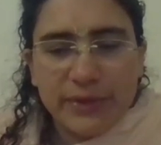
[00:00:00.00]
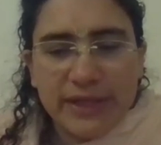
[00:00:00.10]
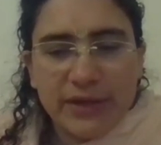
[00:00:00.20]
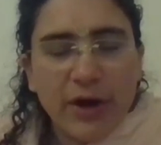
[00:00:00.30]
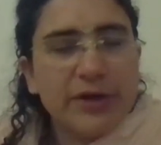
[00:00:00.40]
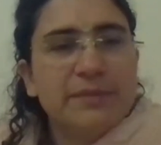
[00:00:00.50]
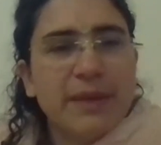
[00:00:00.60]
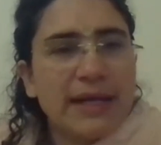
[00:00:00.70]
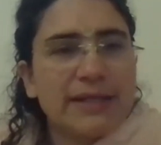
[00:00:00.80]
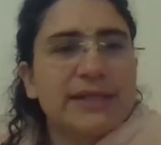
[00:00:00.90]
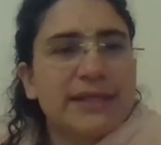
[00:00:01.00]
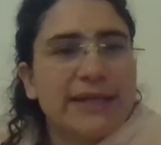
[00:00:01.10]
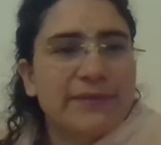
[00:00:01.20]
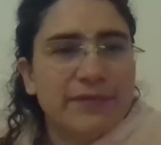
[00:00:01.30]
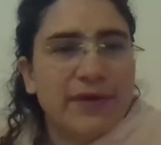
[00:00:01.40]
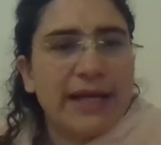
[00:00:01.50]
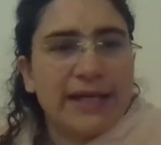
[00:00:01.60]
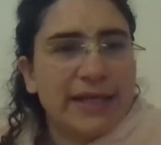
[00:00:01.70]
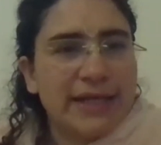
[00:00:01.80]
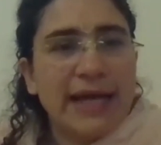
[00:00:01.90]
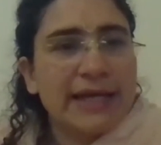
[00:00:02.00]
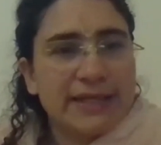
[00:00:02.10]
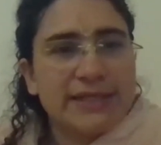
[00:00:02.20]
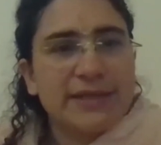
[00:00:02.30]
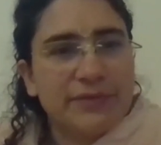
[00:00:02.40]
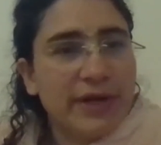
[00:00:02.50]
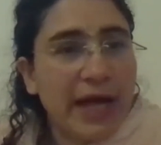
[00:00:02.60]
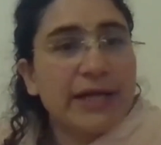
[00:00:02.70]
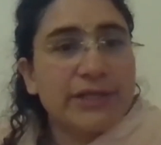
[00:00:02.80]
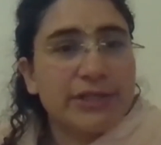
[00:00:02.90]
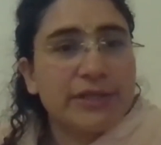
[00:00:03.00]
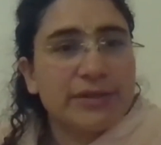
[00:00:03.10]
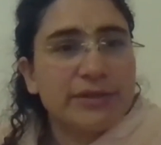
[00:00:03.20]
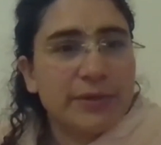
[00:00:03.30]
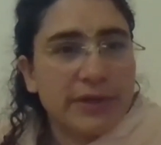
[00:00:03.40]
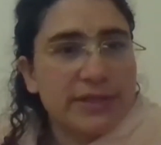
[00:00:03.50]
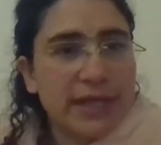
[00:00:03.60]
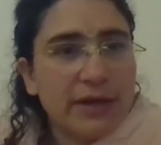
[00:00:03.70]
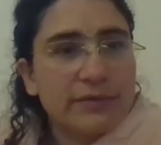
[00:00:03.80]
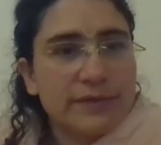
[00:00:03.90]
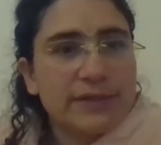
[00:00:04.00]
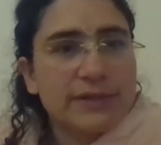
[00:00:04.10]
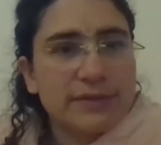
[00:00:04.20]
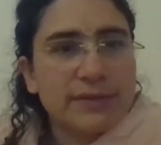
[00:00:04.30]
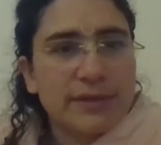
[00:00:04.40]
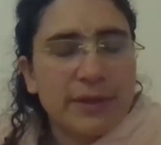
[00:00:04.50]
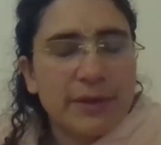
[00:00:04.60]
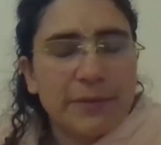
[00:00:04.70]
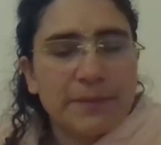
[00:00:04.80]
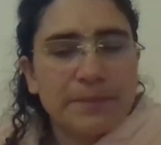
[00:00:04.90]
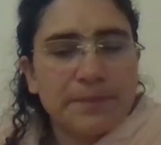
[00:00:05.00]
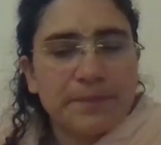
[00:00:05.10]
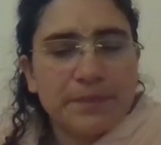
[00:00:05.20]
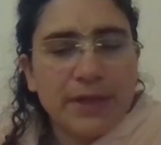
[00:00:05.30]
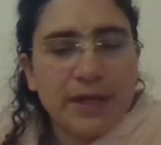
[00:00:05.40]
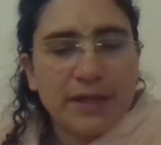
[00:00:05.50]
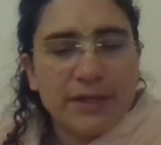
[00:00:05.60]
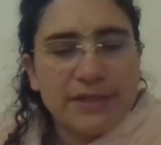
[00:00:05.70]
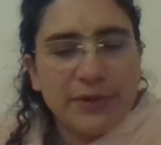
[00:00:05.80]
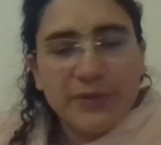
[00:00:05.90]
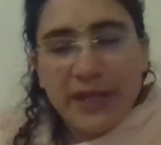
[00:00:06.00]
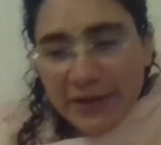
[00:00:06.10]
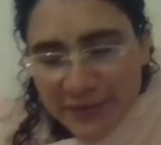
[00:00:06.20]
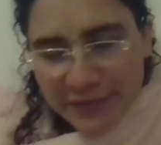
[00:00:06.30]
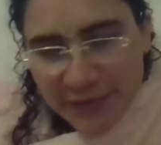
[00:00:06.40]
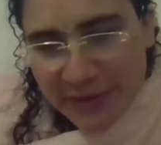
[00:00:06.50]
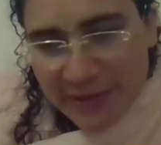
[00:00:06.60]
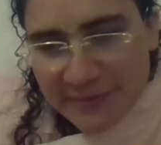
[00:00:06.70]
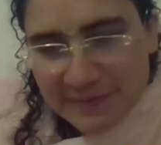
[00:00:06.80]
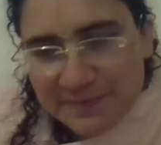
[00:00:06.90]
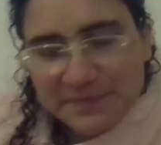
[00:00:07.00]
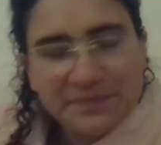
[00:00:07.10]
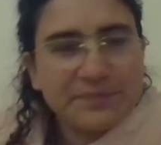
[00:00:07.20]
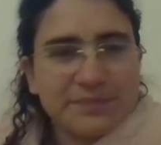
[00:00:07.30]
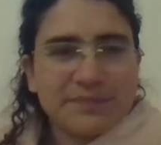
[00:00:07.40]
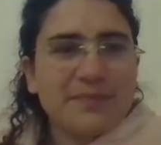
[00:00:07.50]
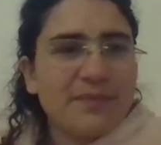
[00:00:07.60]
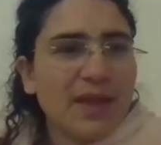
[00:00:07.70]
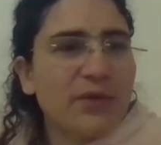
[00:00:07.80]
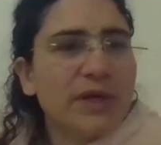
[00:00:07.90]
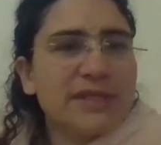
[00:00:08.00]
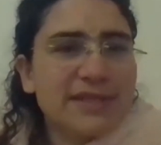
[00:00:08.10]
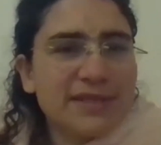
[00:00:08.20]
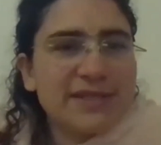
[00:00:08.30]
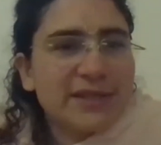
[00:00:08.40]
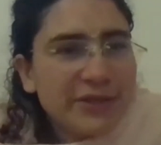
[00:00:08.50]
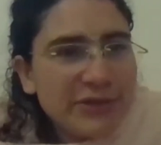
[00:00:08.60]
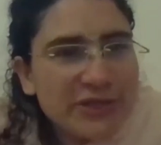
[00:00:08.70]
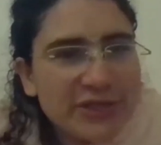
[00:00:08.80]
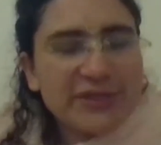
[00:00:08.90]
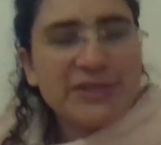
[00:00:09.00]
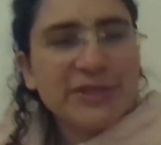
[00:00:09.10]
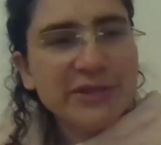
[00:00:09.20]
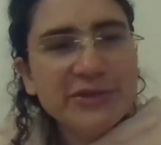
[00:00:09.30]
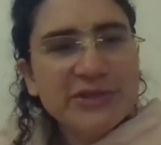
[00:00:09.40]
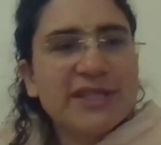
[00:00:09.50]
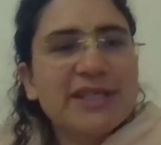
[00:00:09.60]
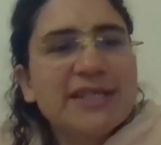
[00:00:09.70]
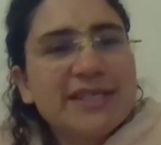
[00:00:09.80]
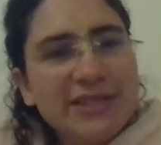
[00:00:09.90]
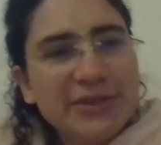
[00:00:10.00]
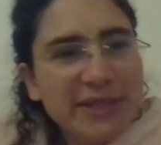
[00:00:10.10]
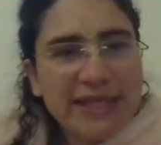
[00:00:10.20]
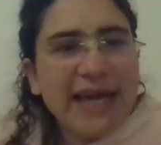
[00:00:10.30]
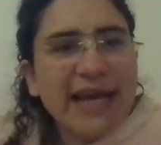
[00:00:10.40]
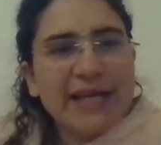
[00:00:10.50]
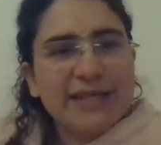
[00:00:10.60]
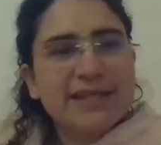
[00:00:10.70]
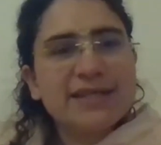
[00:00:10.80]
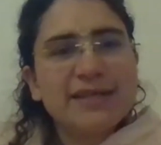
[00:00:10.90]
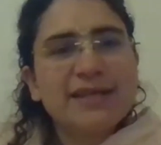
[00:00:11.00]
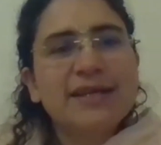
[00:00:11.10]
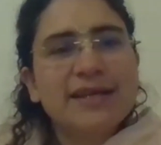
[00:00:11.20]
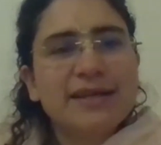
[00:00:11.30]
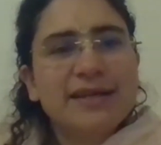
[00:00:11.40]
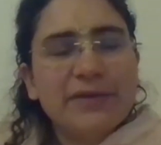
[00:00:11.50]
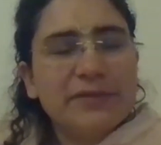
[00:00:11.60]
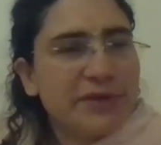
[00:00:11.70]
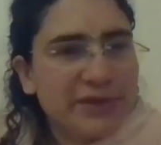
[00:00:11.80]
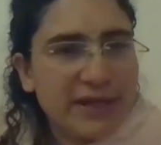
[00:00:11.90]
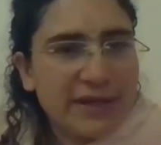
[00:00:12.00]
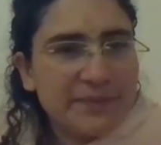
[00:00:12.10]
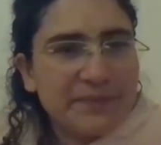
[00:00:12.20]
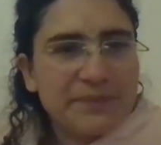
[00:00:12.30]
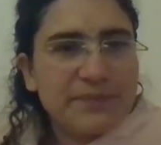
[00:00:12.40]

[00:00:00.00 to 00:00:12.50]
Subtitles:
we automatically invite a negative reaction to ourselves. So therefore, what's the solution? The solution is to negate everything.